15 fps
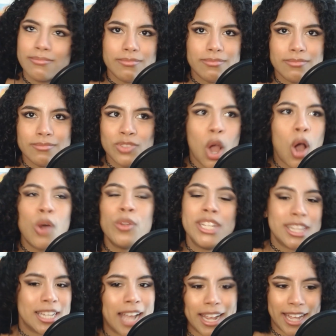the only
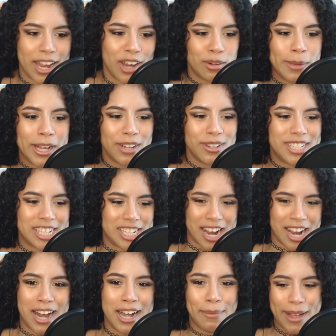thing I care about to
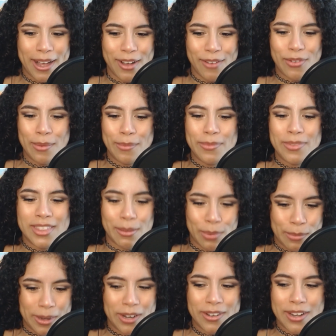talk about from the
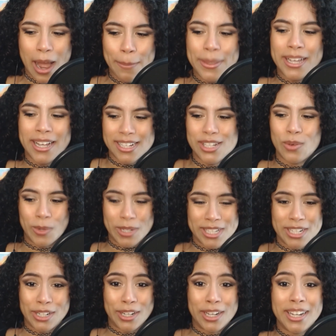premiere, not because it
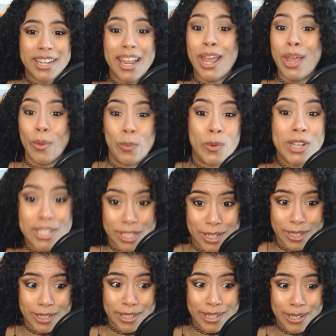wasn't good, it was
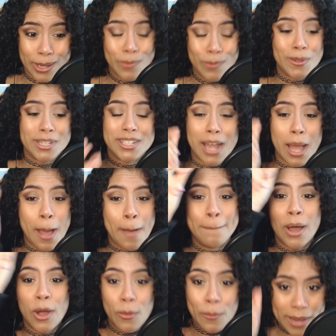good. It was a
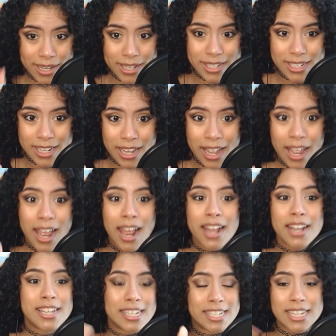moment
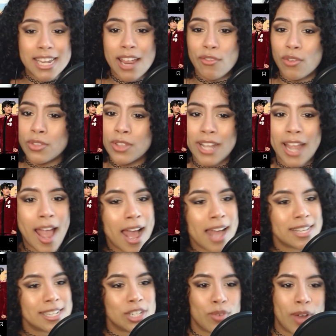to see the
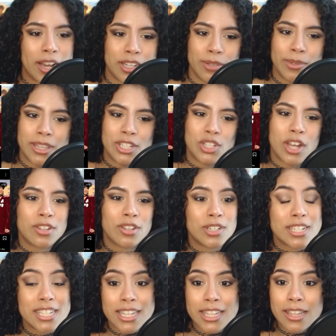cast interacting with each other, to
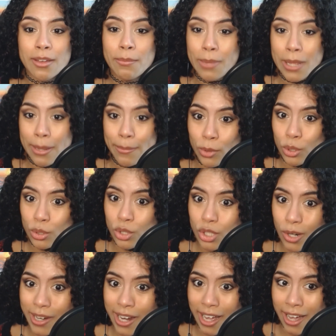see the people who
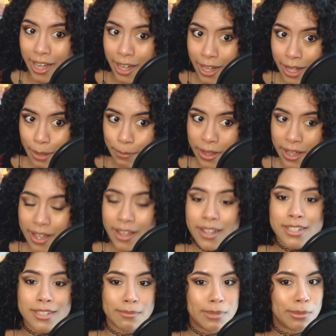showed up,
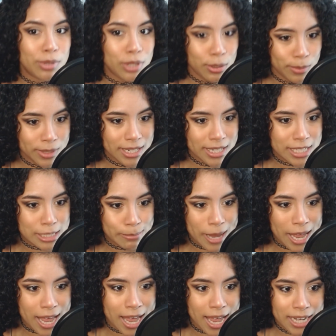some people you wouldn't
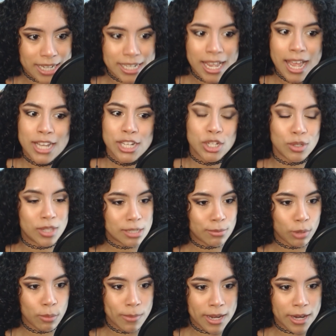expect, to this
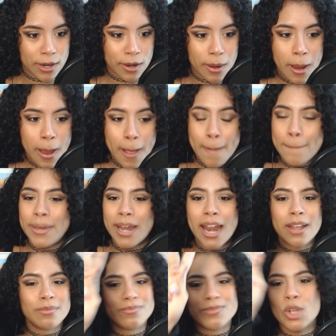premiere.
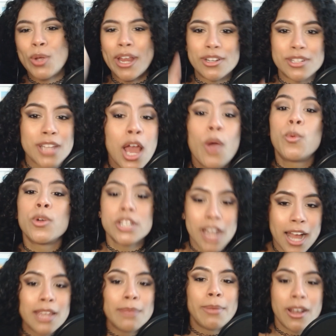But who cares? We're
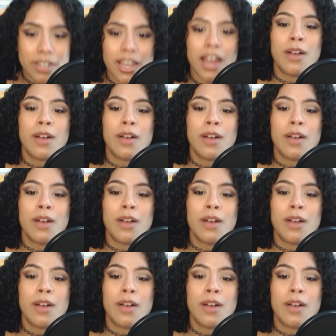talking about Gya